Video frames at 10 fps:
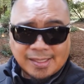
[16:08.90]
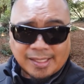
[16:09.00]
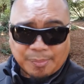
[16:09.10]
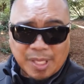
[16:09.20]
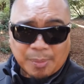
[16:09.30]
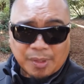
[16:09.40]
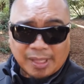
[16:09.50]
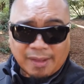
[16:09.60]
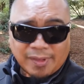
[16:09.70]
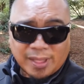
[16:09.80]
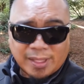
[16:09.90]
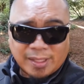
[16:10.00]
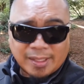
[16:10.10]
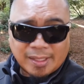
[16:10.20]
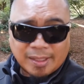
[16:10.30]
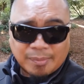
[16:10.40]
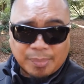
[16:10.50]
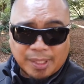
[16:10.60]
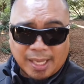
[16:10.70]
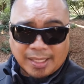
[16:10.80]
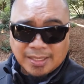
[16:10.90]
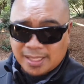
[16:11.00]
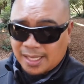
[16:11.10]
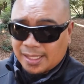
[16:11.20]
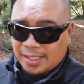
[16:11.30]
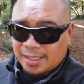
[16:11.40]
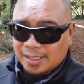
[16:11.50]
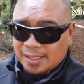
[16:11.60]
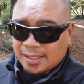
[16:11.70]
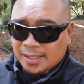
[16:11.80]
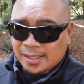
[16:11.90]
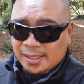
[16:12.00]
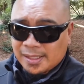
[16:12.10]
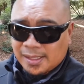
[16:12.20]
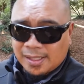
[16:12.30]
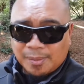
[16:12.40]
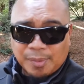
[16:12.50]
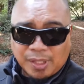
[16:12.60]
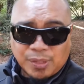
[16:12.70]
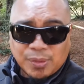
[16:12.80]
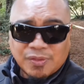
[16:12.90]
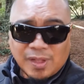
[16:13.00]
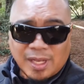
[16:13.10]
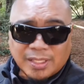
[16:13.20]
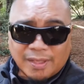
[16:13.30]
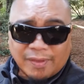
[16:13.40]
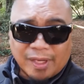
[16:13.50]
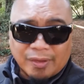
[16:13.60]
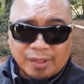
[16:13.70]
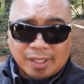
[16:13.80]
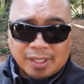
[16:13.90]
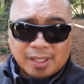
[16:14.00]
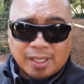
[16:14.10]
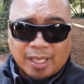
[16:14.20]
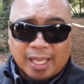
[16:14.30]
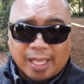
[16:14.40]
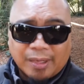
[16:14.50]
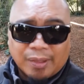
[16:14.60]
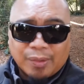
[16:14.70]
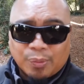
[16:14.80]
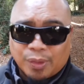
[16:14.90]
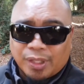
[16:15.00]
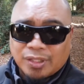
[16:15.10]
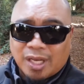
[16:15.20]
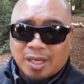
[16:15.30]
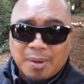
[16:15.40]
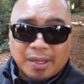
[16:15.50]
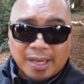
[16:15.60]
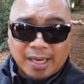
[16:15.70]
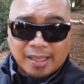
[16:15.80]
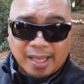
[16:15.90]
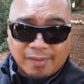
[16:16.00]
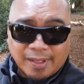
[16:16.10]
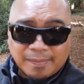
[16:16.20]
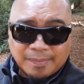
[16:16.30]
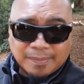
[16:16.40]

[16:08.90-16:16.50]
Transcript: September 11th, but I decided I'm going to use Vlog 700 and we're going to talk about 9/11.